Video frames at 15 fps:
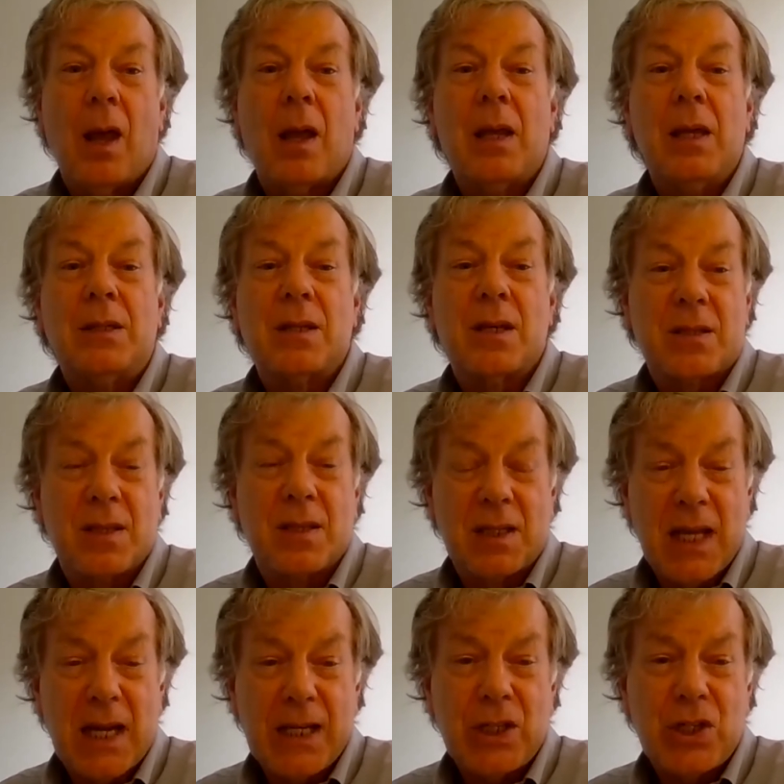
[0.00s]
He does the
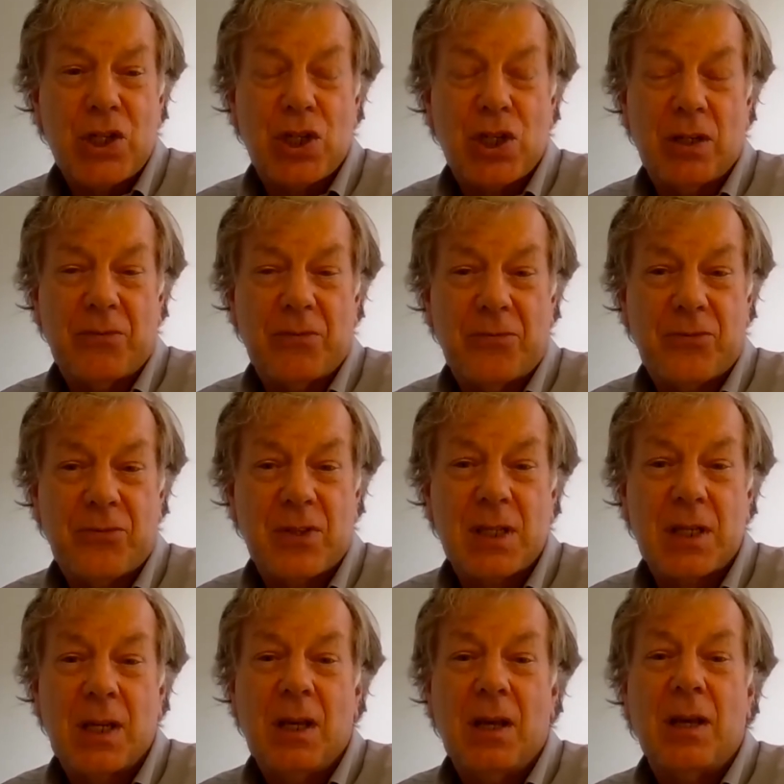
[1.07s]
night shift.
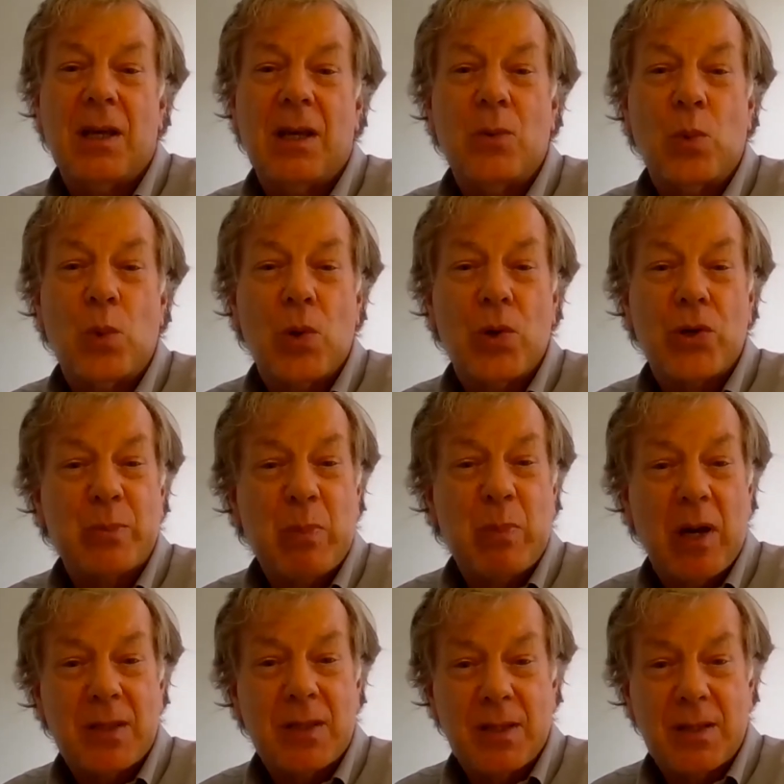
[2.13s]
He walks
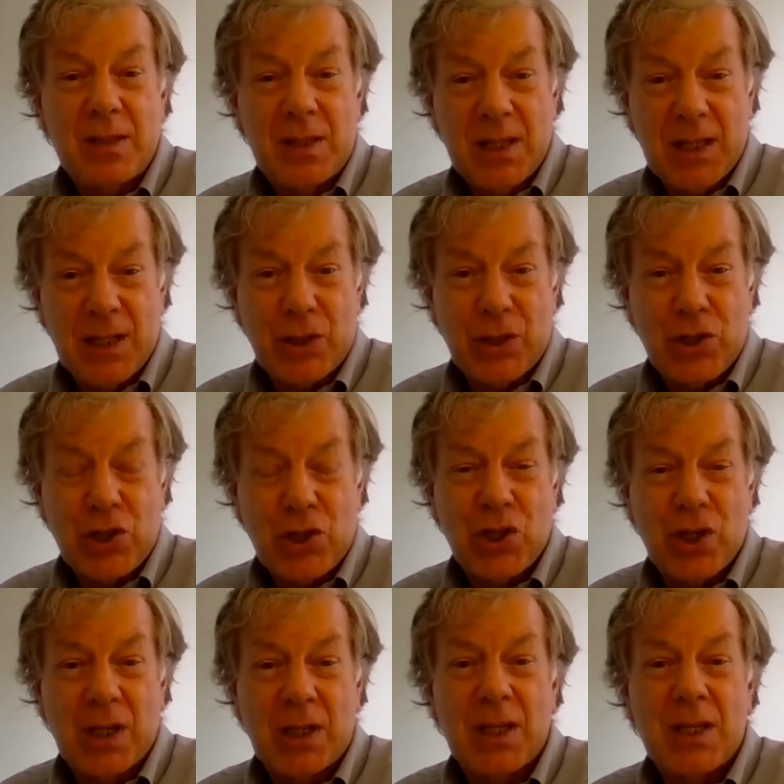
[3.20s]
past a ditch
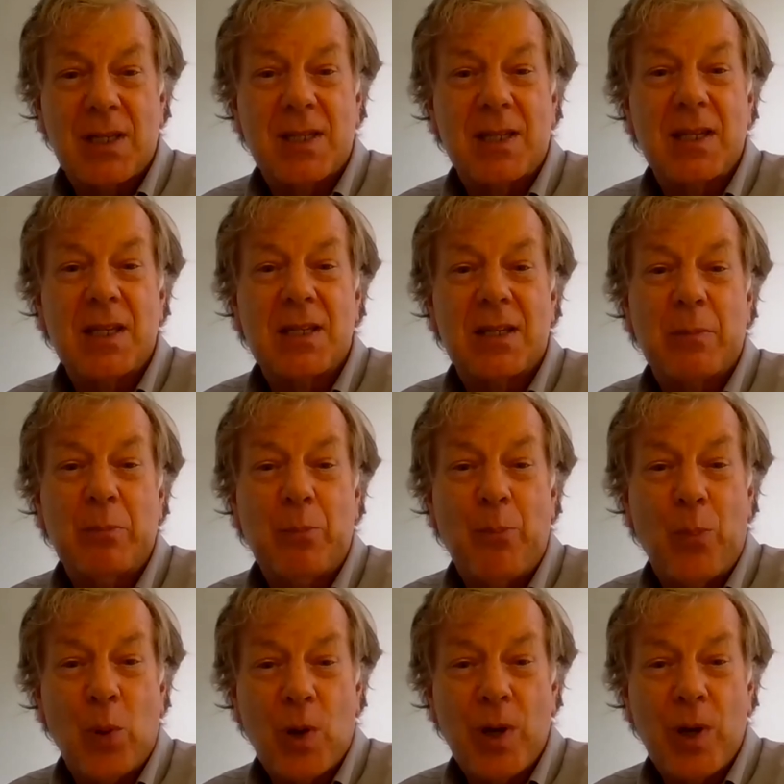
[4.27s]
and he sees a
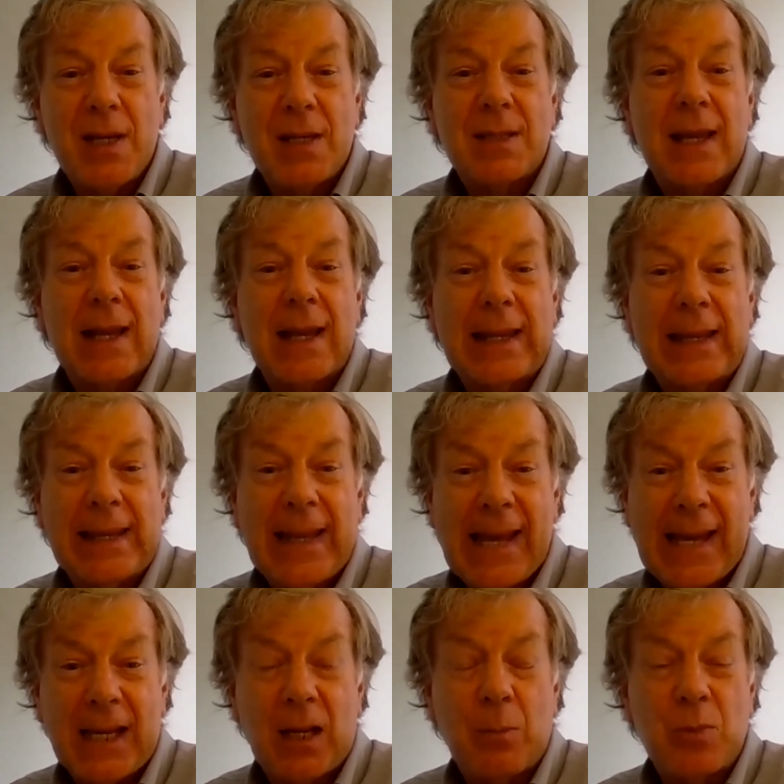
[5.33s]
boy's
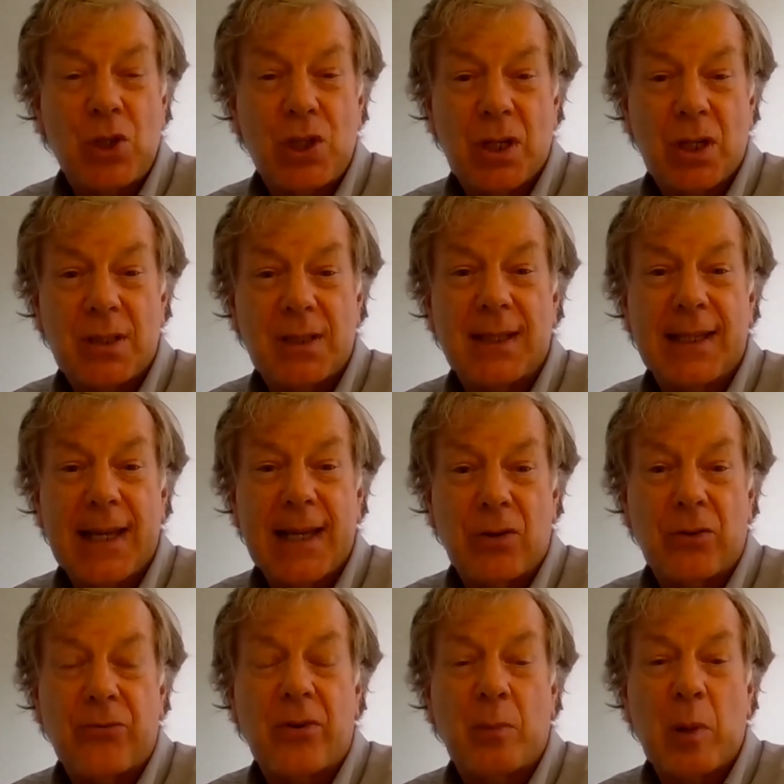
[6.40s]
leg jutting
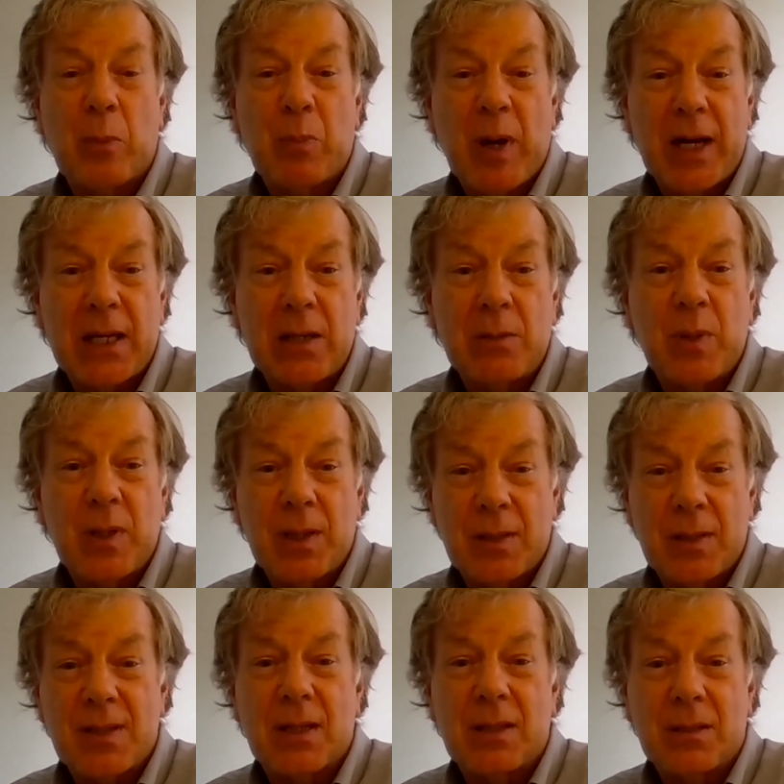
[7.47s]
out from a pipe
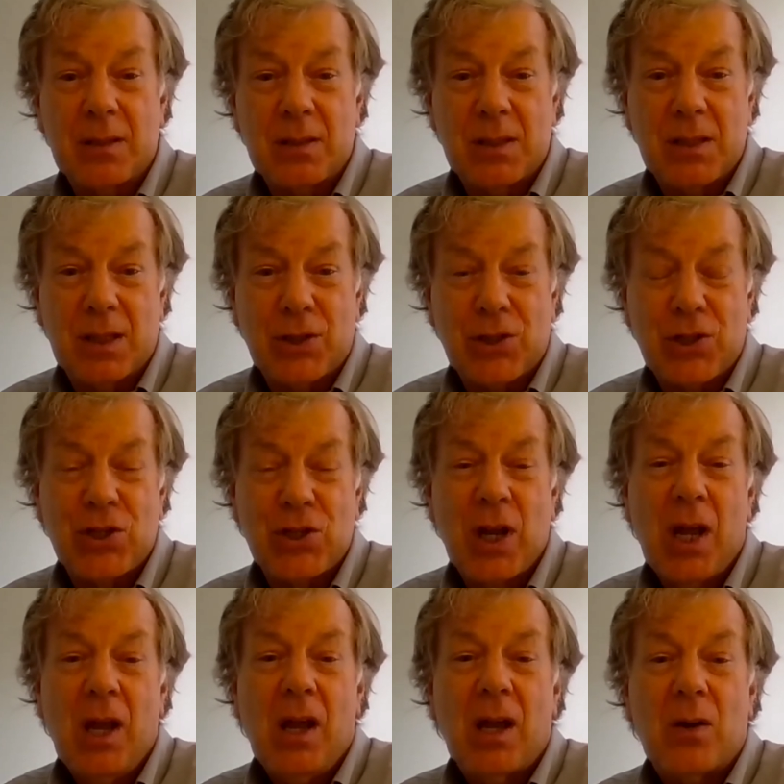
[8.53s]
inside the ditch.
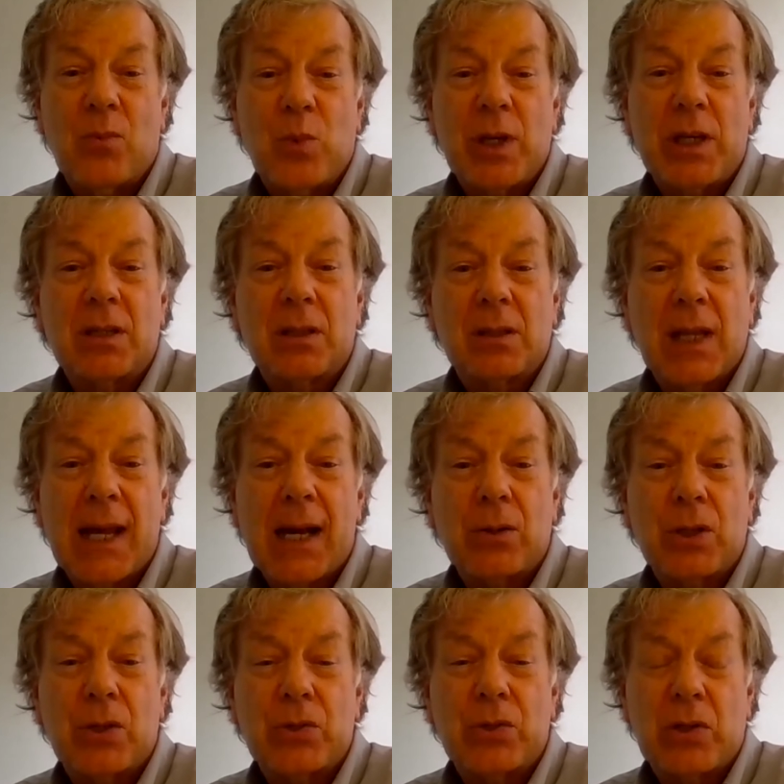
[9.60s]
And we can now
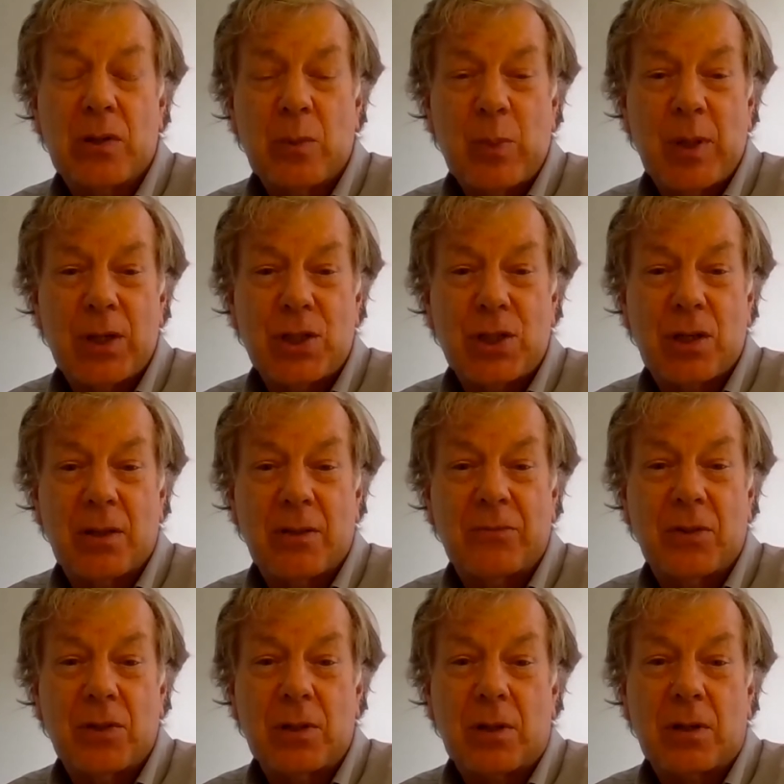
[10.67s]
go to the picture, the
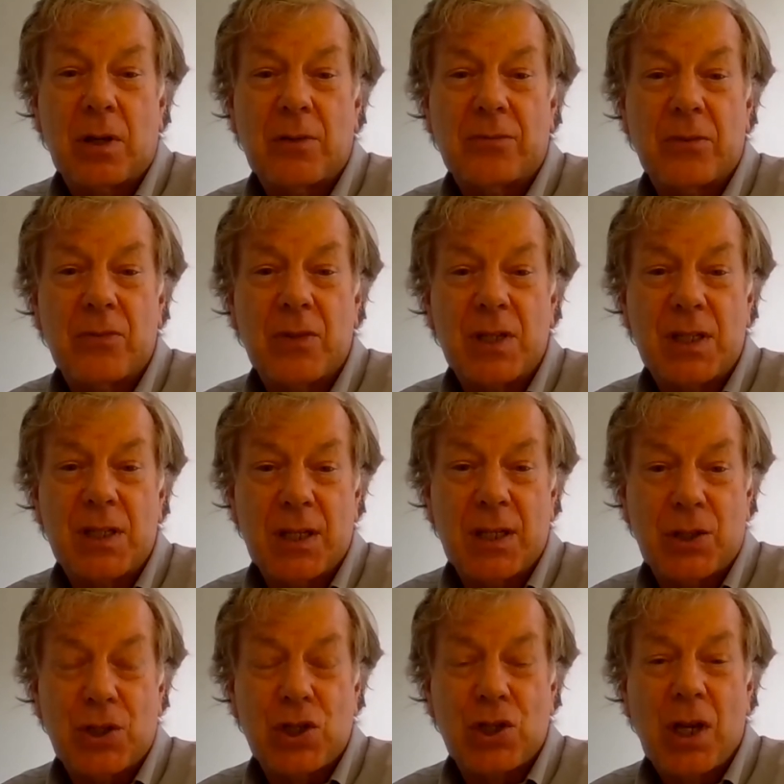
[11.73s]
photograph of the
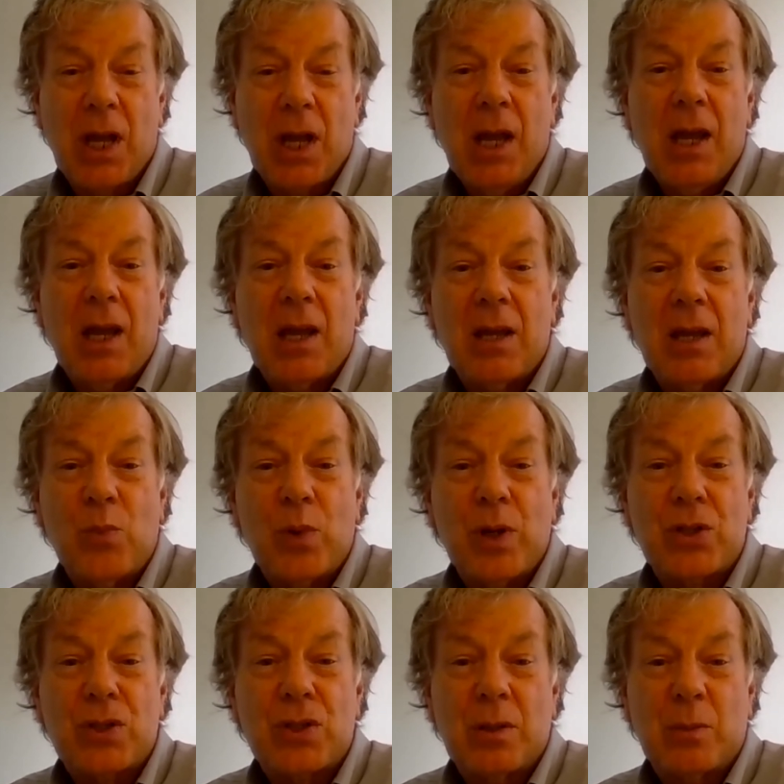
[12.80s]
ditch in
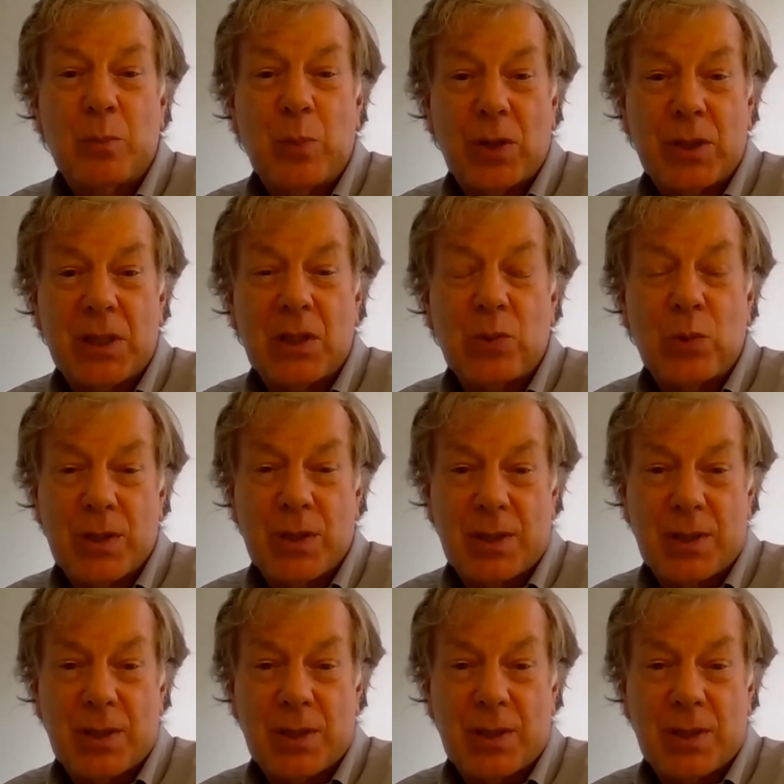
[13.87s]
which the body was